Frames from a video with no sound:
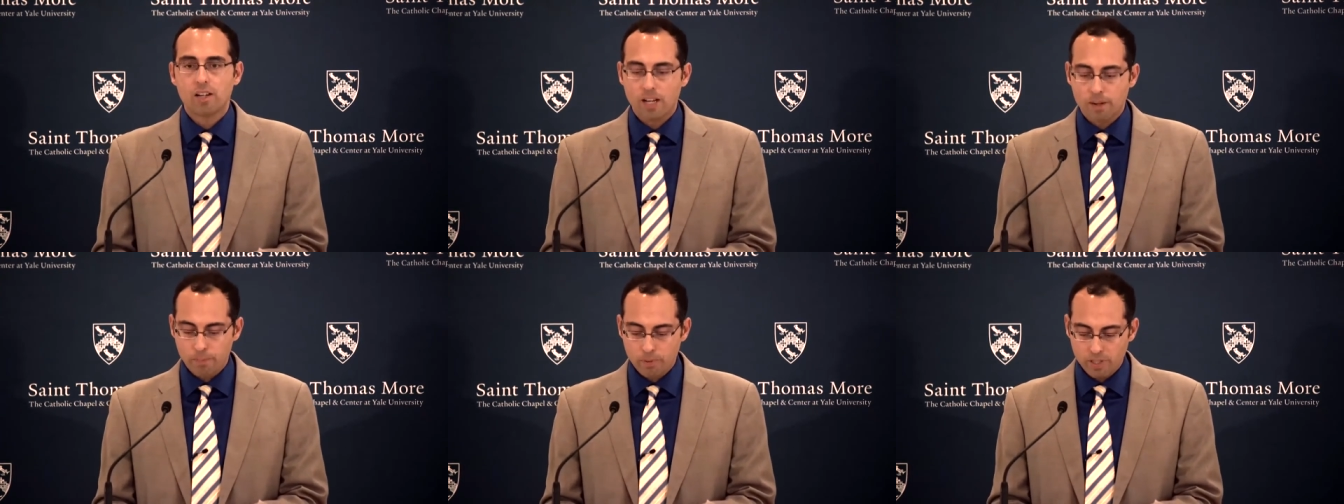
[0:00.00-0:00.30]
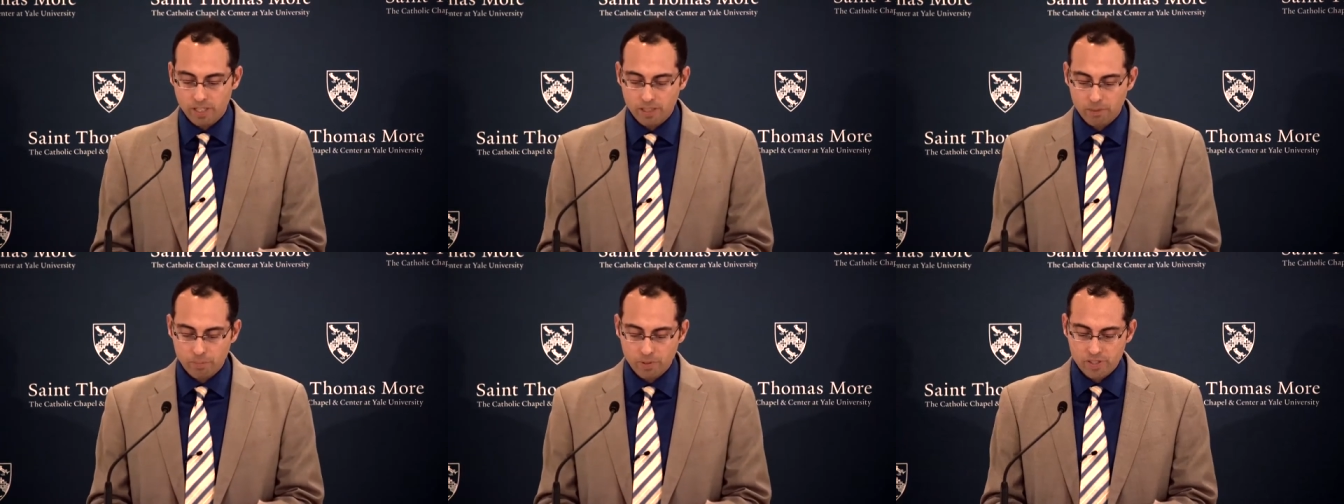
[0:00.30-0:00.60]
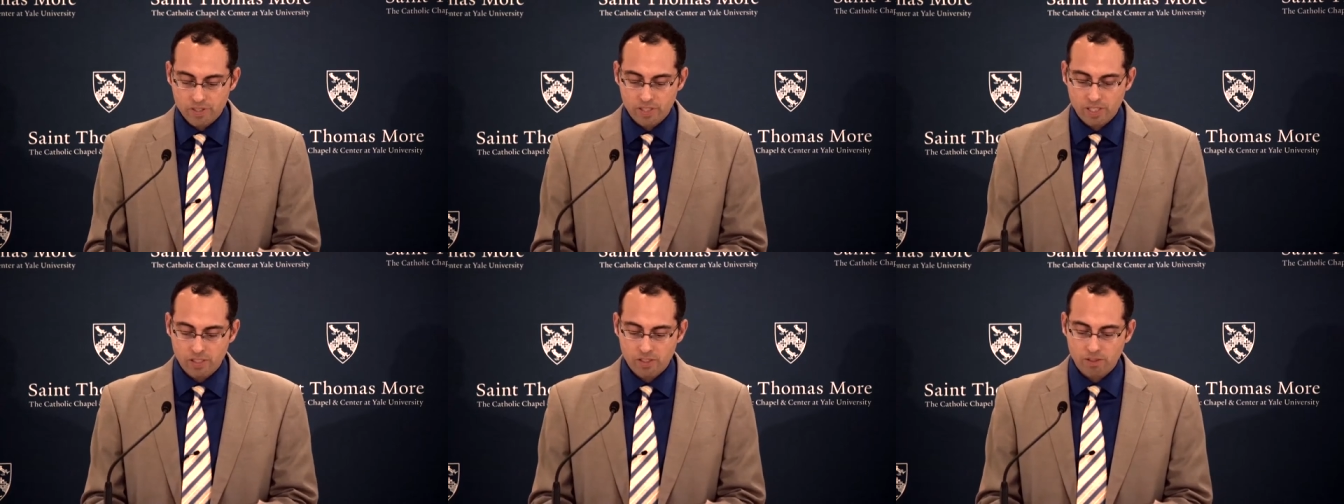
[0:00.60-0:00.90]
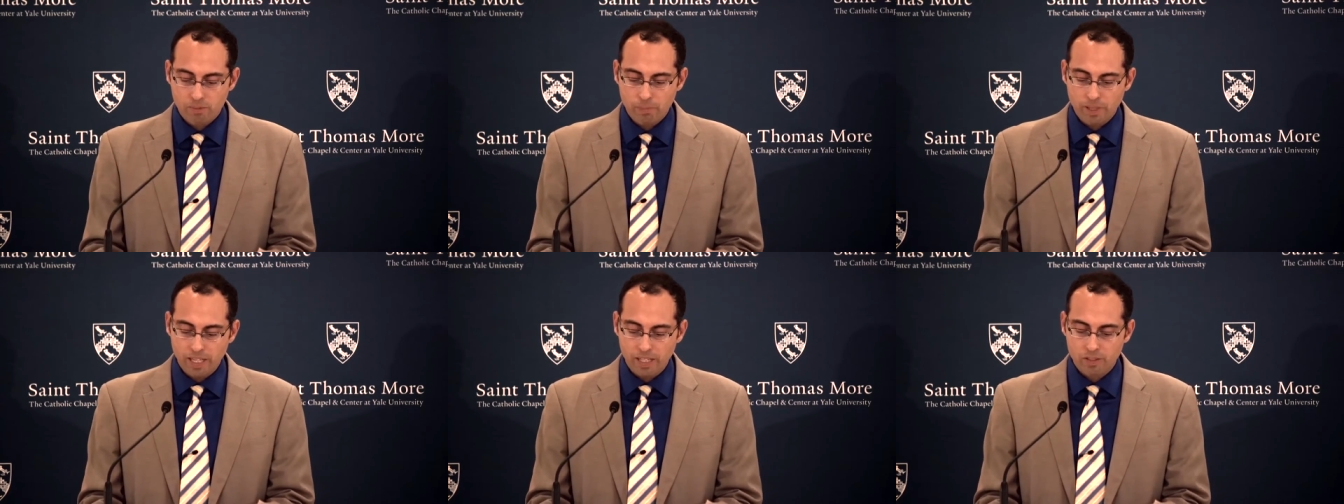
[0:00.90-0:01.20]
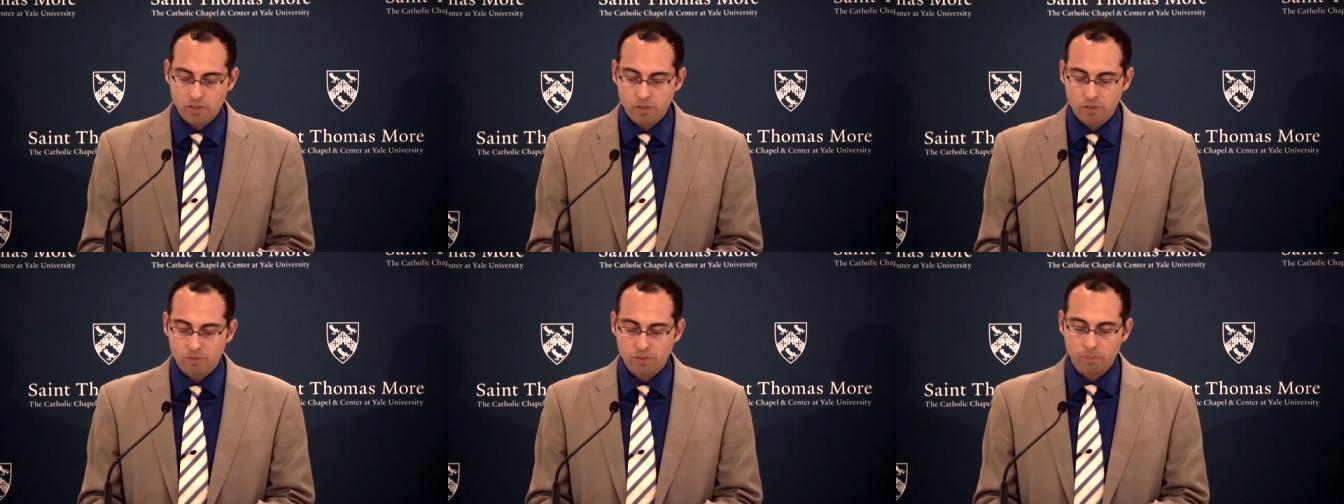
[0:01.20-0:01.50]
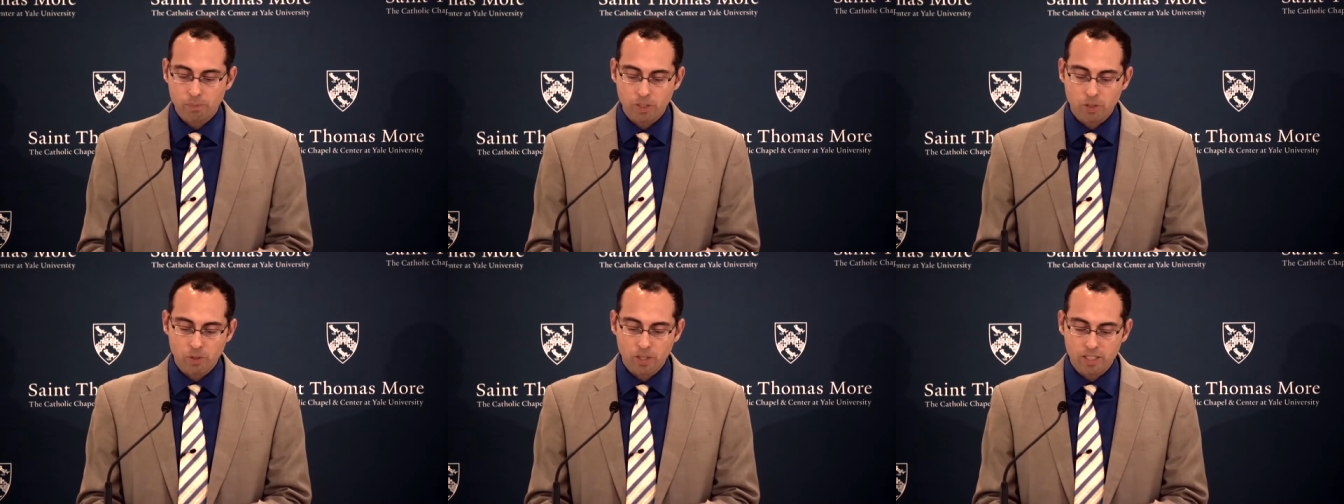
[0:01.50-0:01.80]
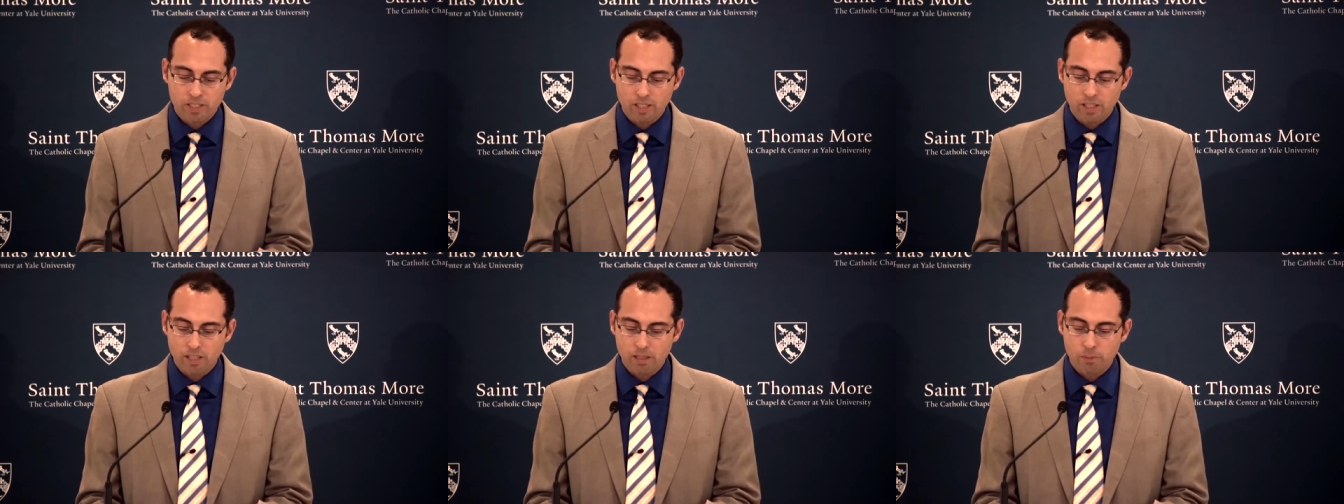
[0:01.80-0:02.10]
Operating Procedure Manual from the
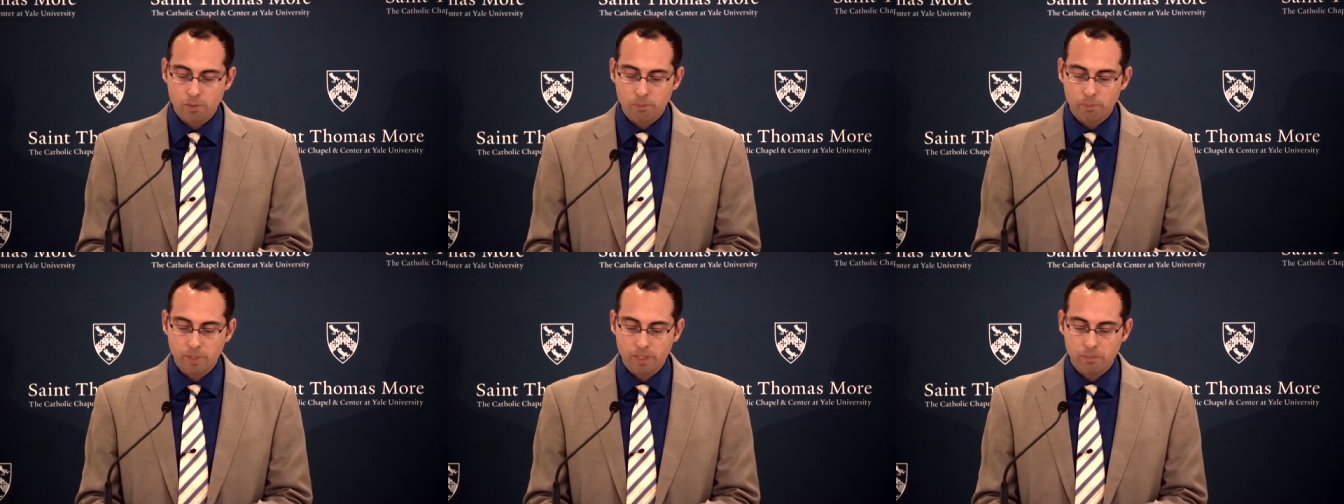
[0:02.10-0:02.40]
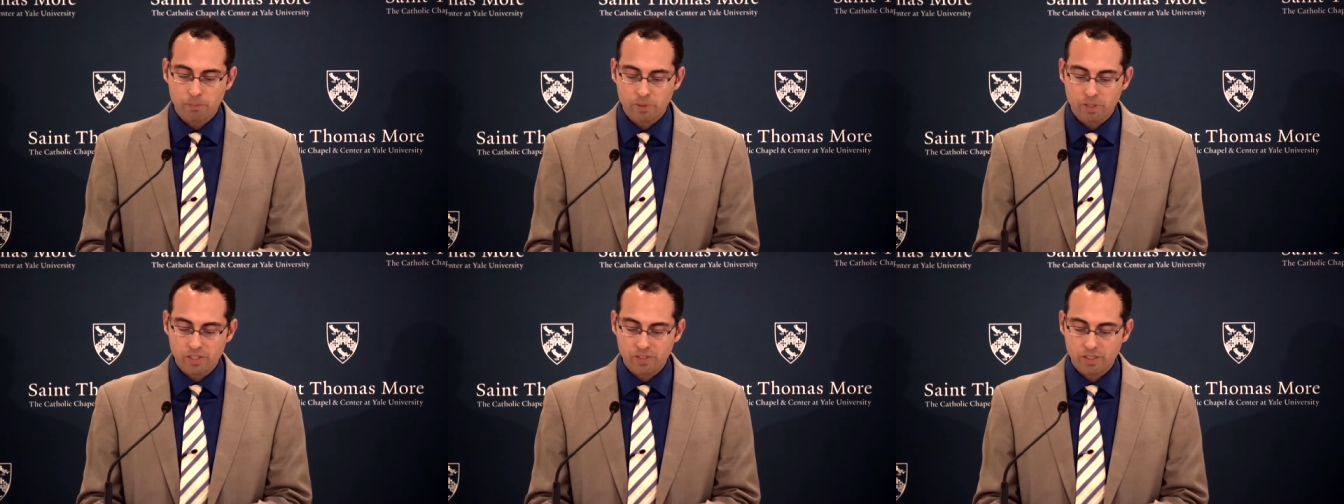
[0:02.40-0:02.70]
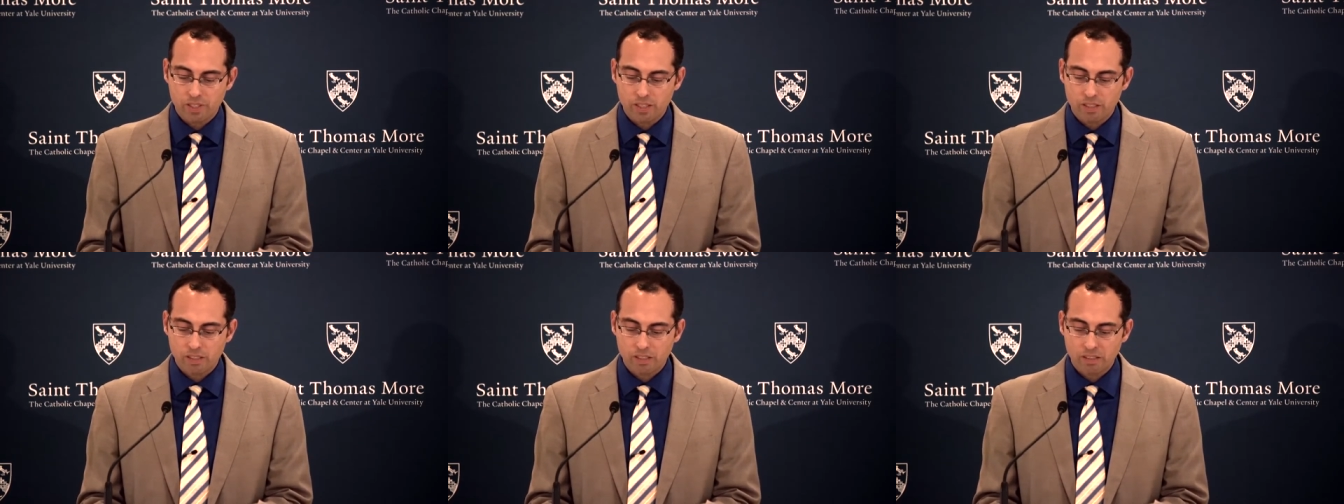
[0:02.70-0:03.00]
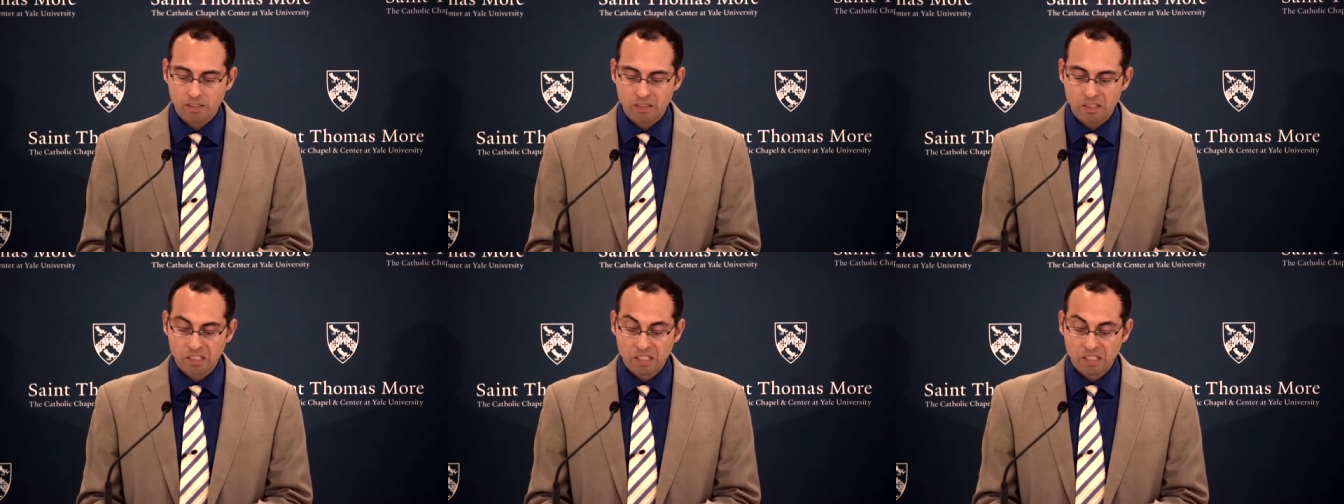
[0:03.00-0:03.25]
Guantanamo Bay prison.